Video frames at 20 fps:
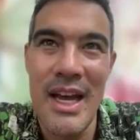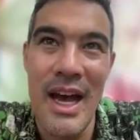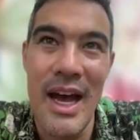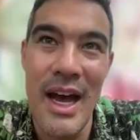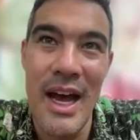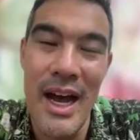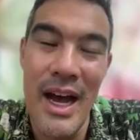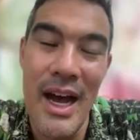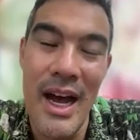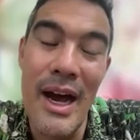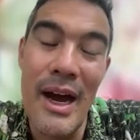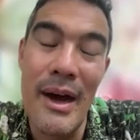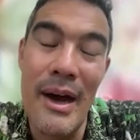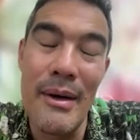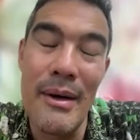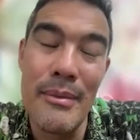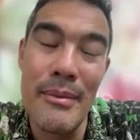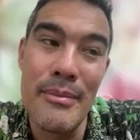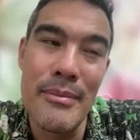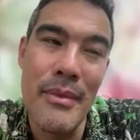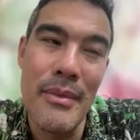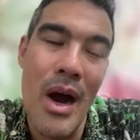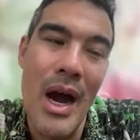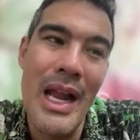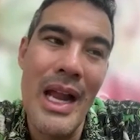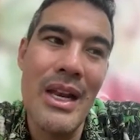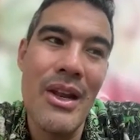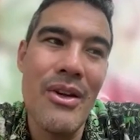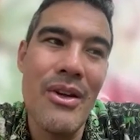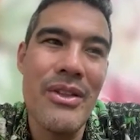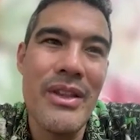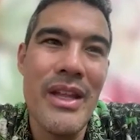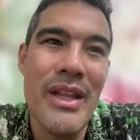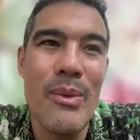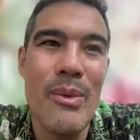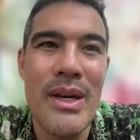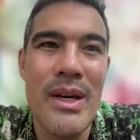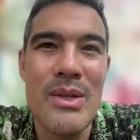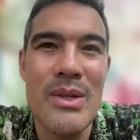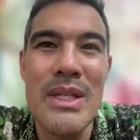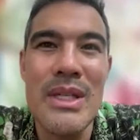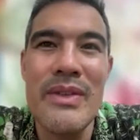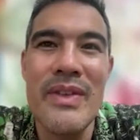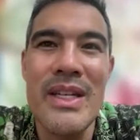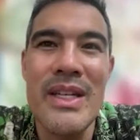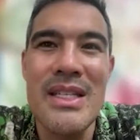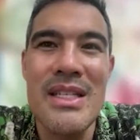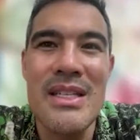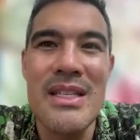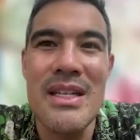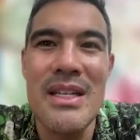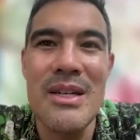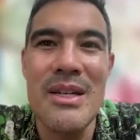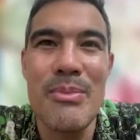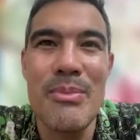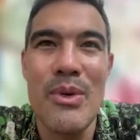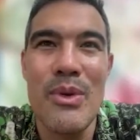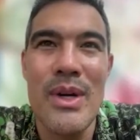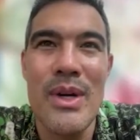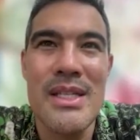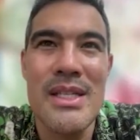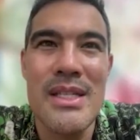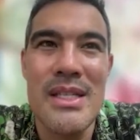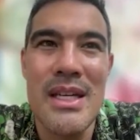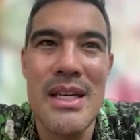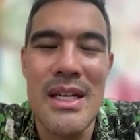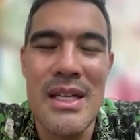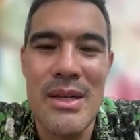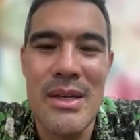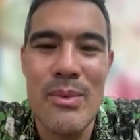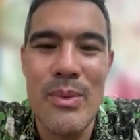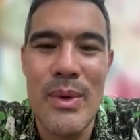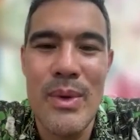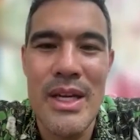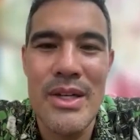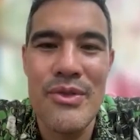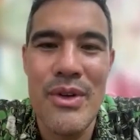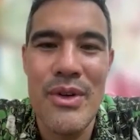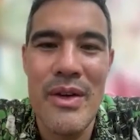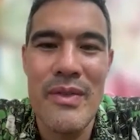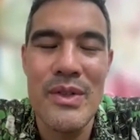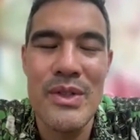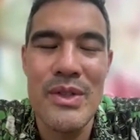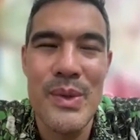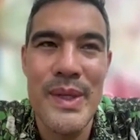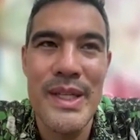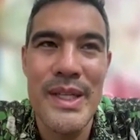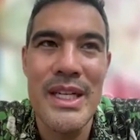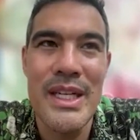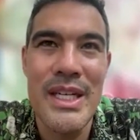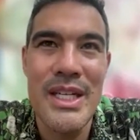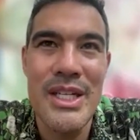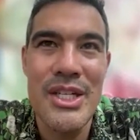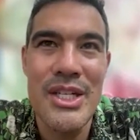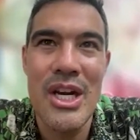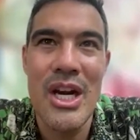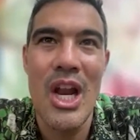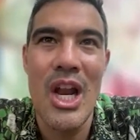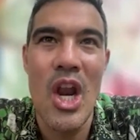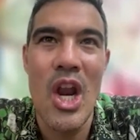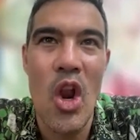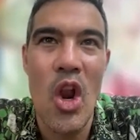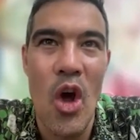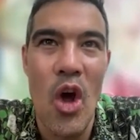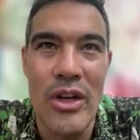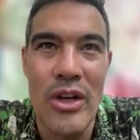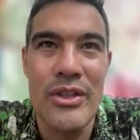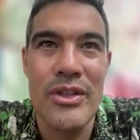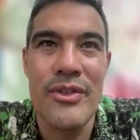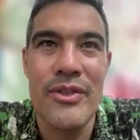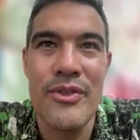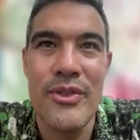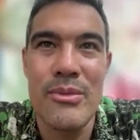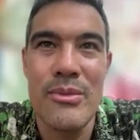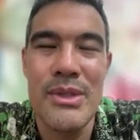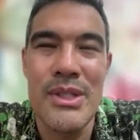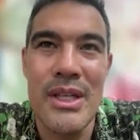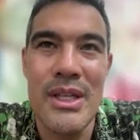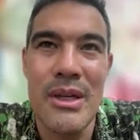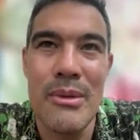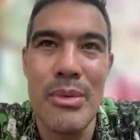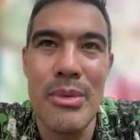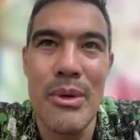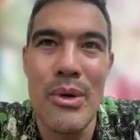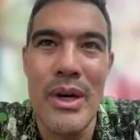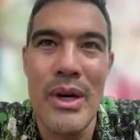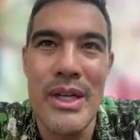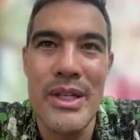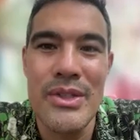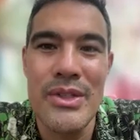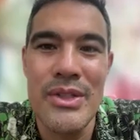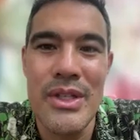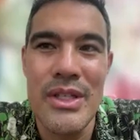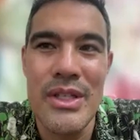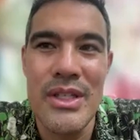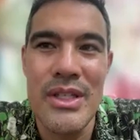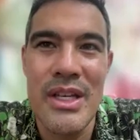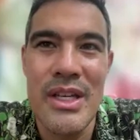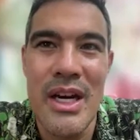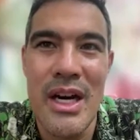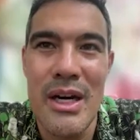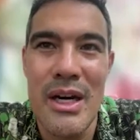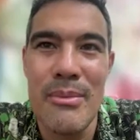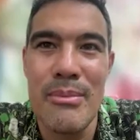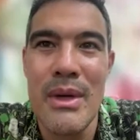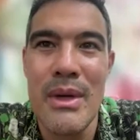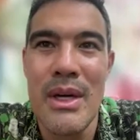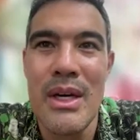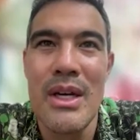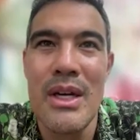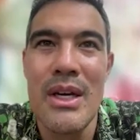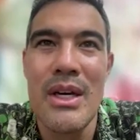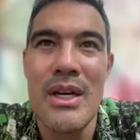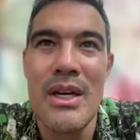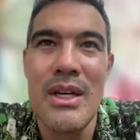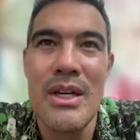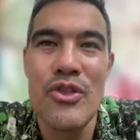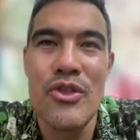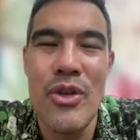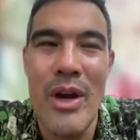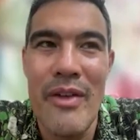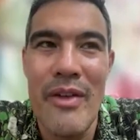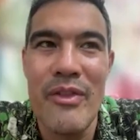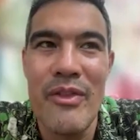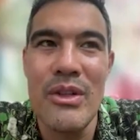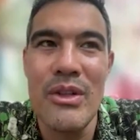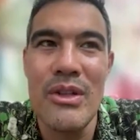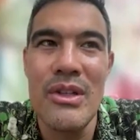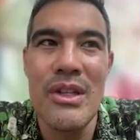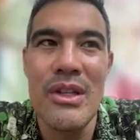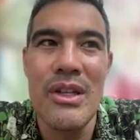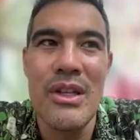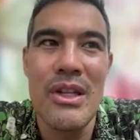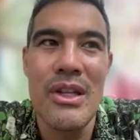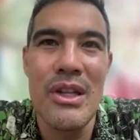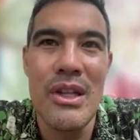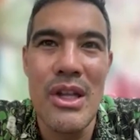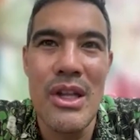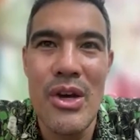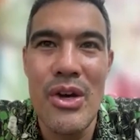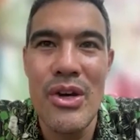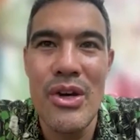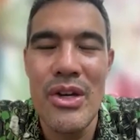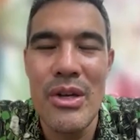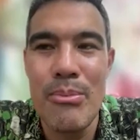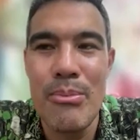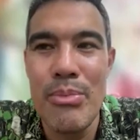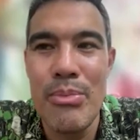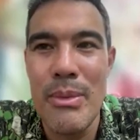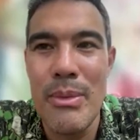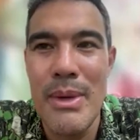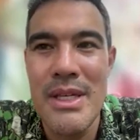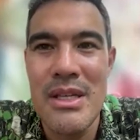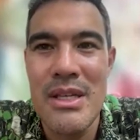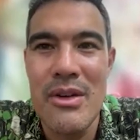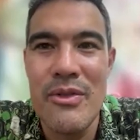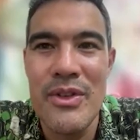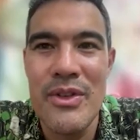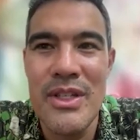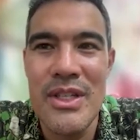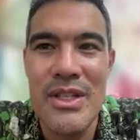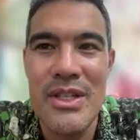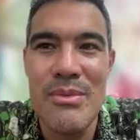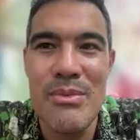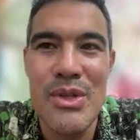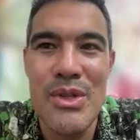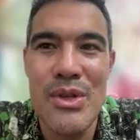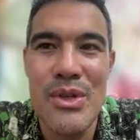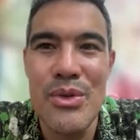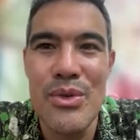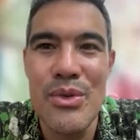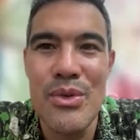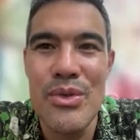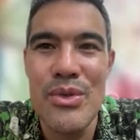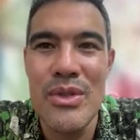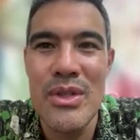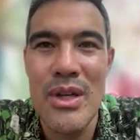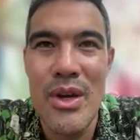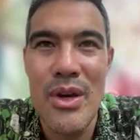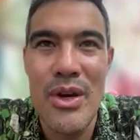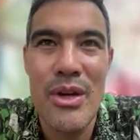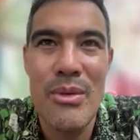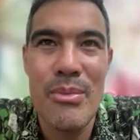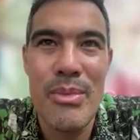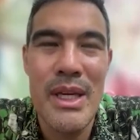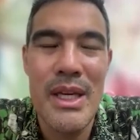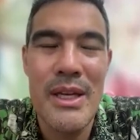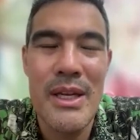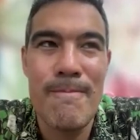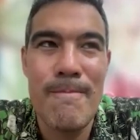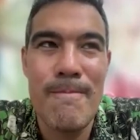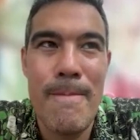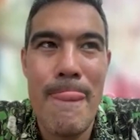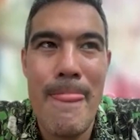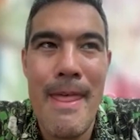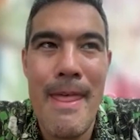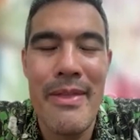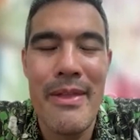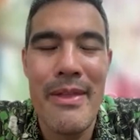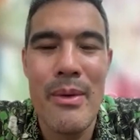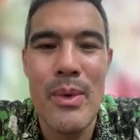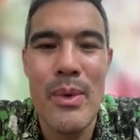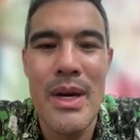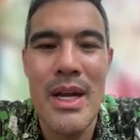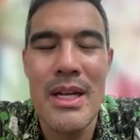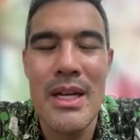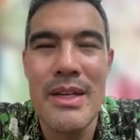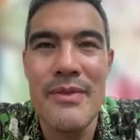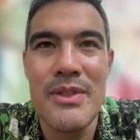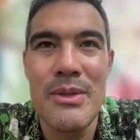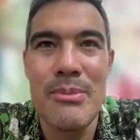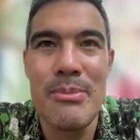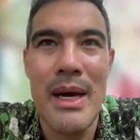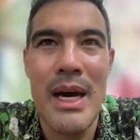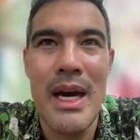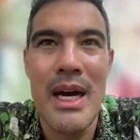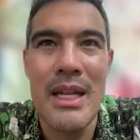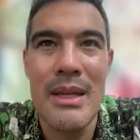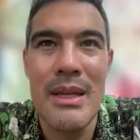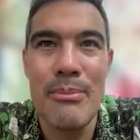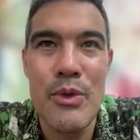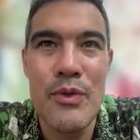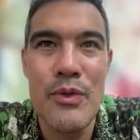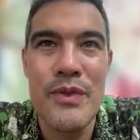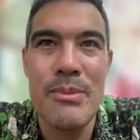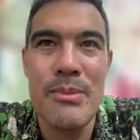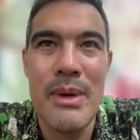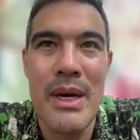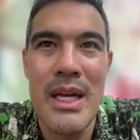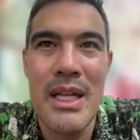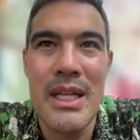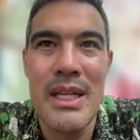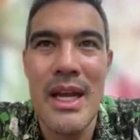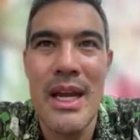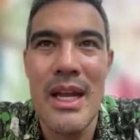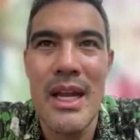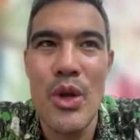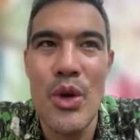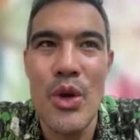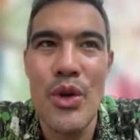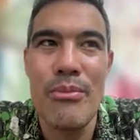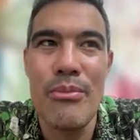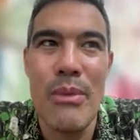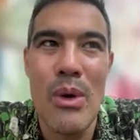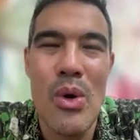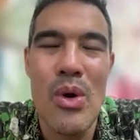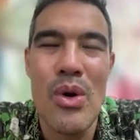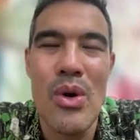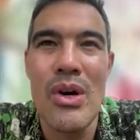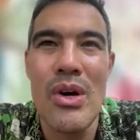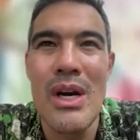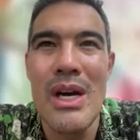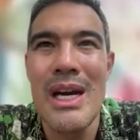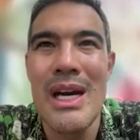I learned that when I was living in Singapore. I started when I traveled to Indonesia a lot from Singapore. I used to just come, travel, learn, book myself into some schools, learn a bit. And then when I moved to Bali, I learned more.